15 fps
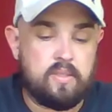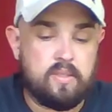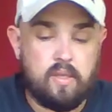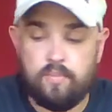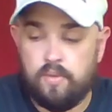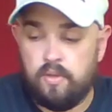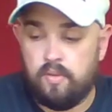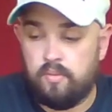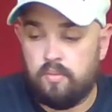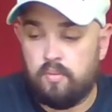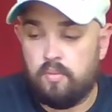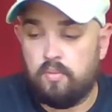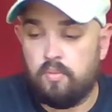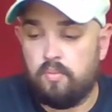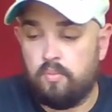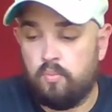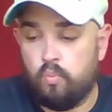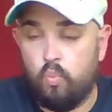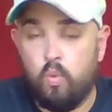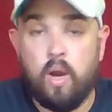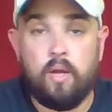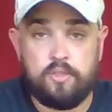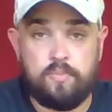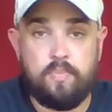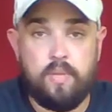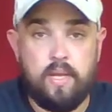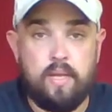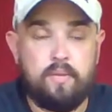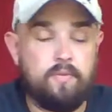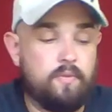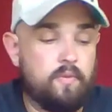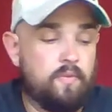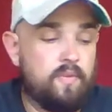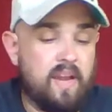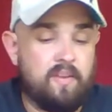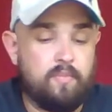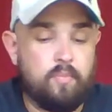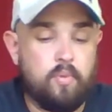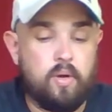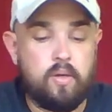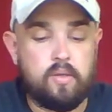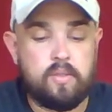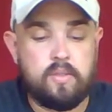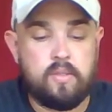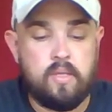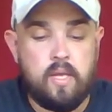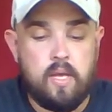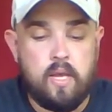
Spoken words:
is something well spent for $5.